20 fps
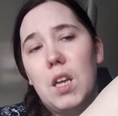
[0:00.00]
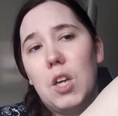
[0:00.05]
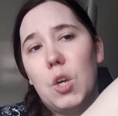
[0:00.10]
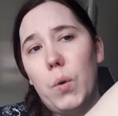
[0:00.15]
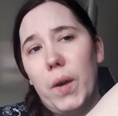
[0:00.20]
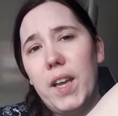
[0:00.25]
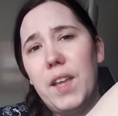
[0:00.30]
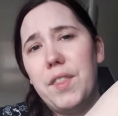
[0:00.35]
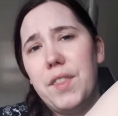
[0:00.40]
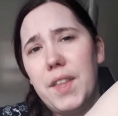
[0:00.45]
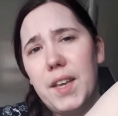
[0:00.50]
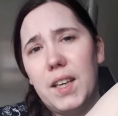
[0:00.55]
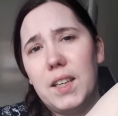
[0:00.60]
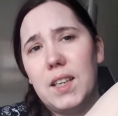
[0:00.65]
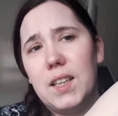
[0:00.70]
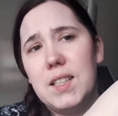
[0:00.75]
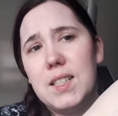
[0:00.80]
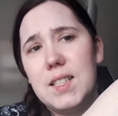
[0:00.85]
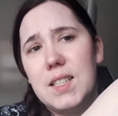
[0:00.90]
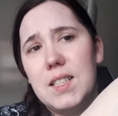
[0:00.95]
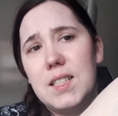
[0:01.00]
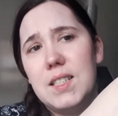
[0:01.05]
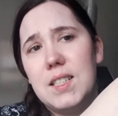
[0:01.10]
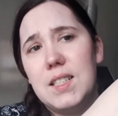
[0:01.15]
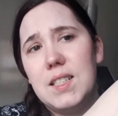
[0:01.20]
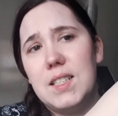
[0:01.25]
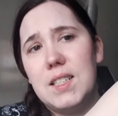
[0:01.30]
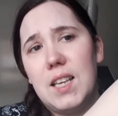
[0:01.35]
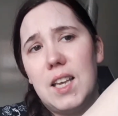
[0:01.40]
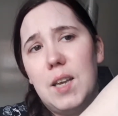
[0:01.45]
quite a thick
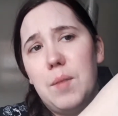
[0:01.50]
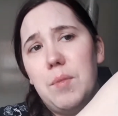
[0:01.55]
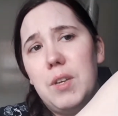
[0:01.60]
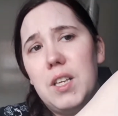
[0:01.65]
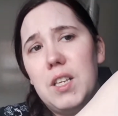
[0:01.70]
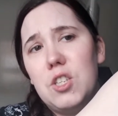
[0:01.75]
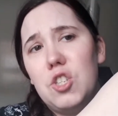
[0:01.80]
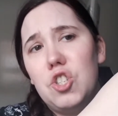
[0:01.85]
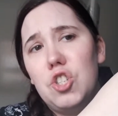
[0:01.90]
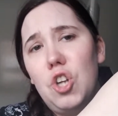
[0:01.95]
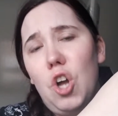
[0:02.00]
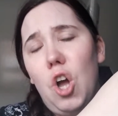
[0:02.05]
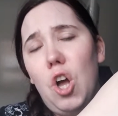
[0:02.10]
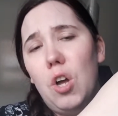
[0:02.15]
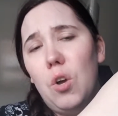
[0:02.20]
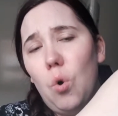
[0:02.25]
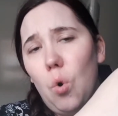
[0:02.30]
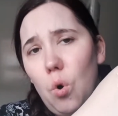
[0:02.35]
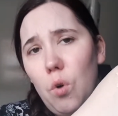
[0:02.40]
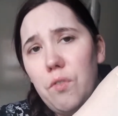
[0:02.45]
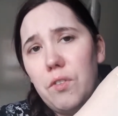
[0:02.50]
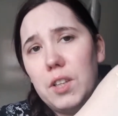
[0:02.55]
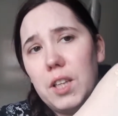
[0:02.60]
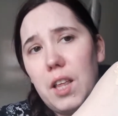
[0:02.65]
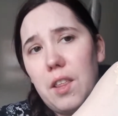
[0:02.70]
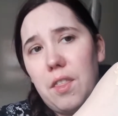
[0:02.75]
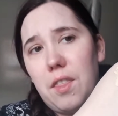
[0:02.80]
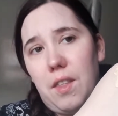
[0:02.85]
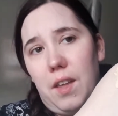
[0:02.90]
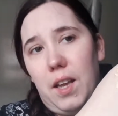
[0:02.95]
consistency. I mean, it's not
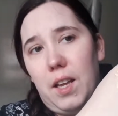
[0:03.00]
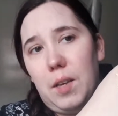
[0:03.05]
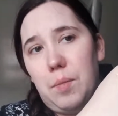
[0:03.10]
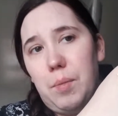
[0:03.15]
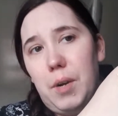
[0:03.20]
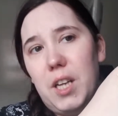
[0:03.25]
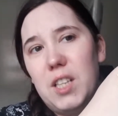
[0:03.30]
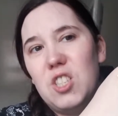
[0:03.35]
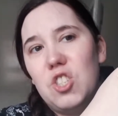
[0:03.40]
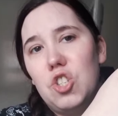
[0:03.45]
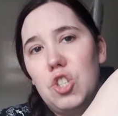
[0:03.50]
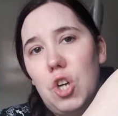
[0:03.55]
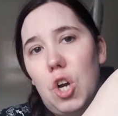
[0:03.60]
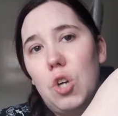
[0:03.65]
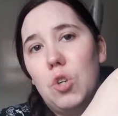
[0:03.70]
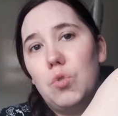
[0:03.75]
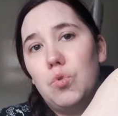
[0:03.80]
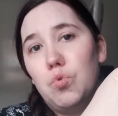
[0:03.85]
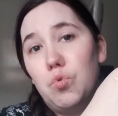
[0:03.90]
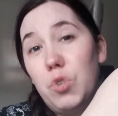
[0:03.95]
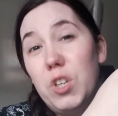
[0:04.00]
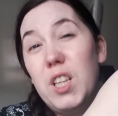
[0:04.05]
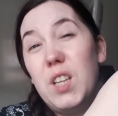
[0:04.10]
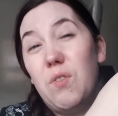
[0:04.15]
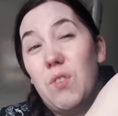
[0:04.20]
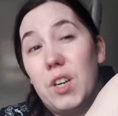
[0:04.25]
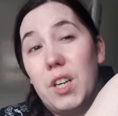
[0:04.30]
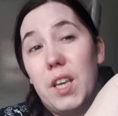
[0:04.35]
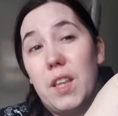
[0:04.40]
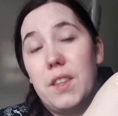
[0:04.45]
overly thick, but it's not really
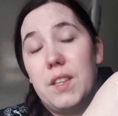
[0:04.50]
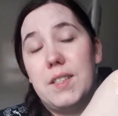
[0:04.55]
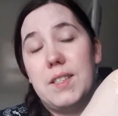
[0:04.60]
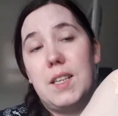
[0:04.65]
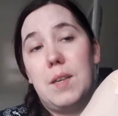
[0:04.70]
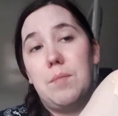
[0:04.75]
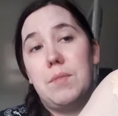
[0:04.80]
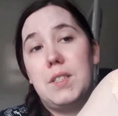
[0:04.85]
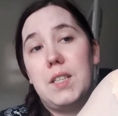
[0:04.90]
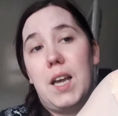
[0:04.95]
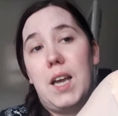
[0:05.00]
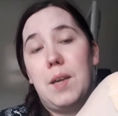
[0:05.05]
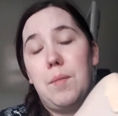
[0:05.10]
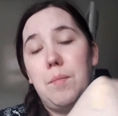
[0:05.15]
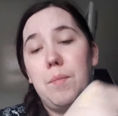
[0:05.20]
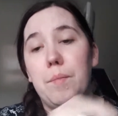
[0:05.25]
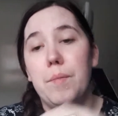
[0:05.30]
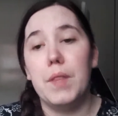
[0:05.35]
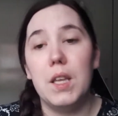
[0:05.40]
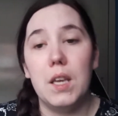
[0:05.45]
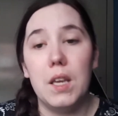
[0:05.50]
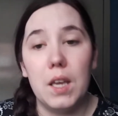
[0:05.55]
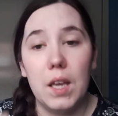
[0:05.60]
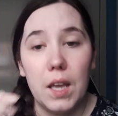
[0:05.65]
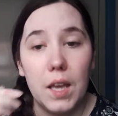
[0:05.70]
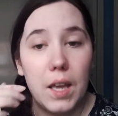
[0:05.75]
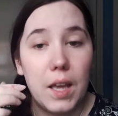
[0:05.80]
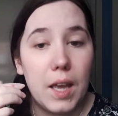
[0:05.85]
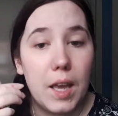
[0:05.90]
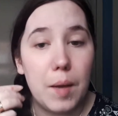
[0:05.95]
runny at the same time.
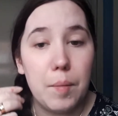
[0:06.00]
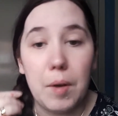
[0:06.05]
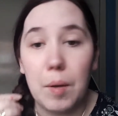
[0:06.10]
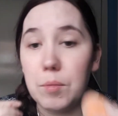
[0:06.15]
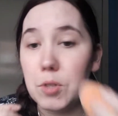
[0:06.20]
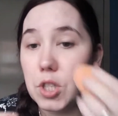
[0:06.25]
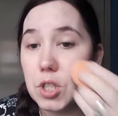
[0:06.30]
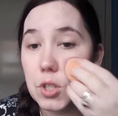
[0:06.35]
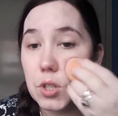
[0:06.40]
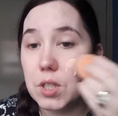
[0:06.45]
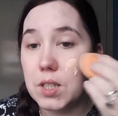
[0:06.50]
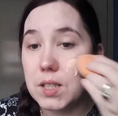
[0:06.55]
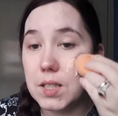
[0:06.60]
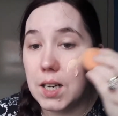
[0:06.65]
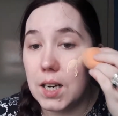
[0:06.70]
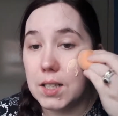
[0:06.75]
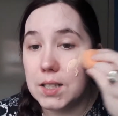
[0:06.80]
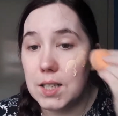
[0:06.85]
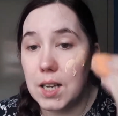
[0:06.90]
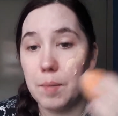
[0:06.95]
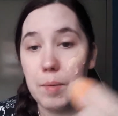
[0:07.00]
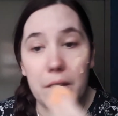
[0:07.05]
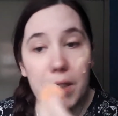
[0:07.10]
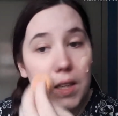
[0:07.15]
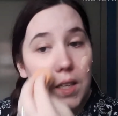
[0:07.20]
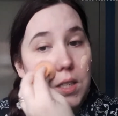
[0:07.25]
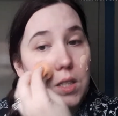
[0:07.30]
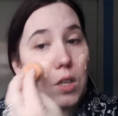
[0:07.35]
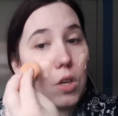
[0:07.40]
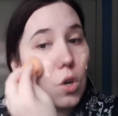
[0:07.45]
I'm just going to start
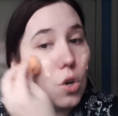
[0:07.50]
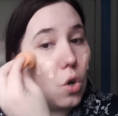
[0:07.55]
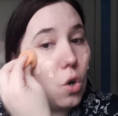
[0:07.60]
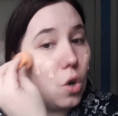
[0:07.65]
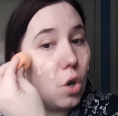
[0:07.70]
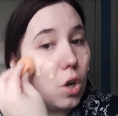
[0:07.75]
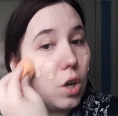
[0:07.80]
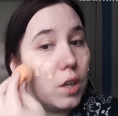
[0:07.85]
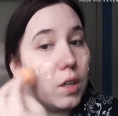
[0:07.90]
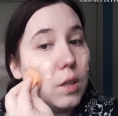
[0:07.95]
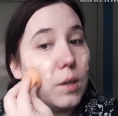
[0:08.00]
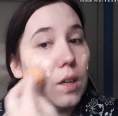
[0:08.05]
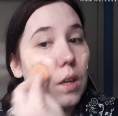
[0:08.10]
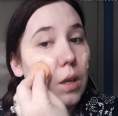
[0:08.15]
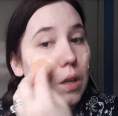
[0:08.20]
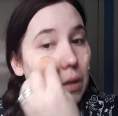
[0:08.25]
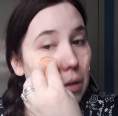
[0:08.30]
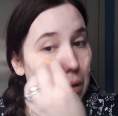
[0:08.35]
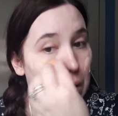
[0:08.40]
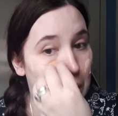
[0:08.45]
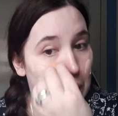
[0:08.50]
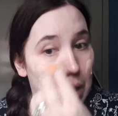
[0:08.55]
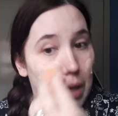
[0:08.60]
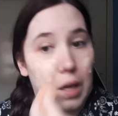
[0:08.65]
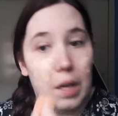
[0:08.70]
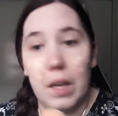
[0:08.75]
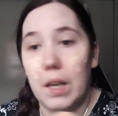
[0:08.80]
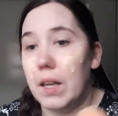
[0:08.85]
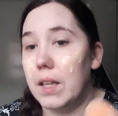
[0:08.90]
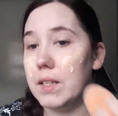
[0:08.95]
dabbing this on
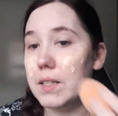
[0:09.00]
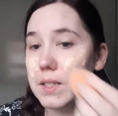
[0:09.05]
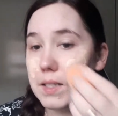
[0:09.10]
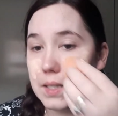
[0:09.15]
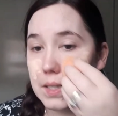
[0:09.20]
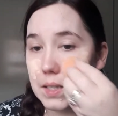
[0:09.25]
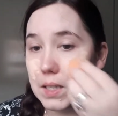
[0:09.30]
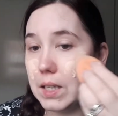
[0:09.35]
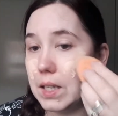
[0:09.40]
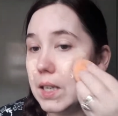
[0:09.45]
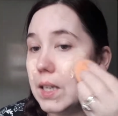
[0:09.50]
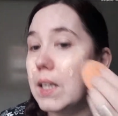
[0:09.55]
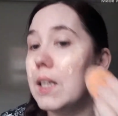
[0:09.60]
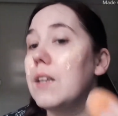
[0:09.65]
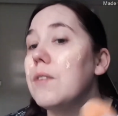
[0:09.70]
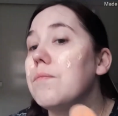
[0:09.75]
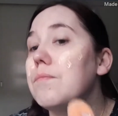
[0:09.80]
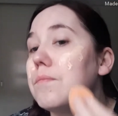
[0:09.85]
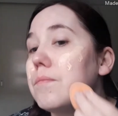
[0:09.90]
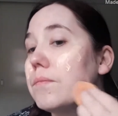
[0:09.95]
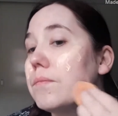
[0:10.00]
and see.